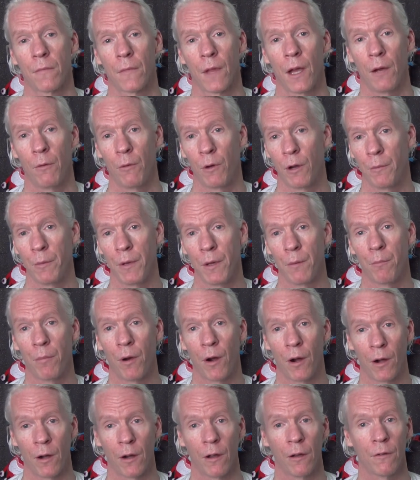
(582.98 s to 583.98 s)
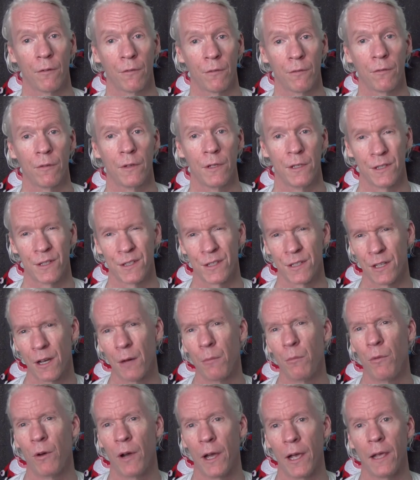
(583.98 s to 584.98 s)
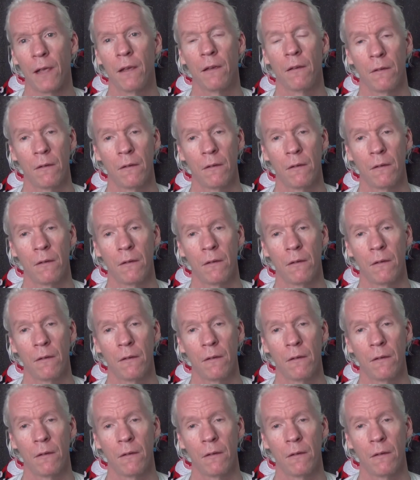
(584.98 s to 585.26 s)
I want to be a part of in some way.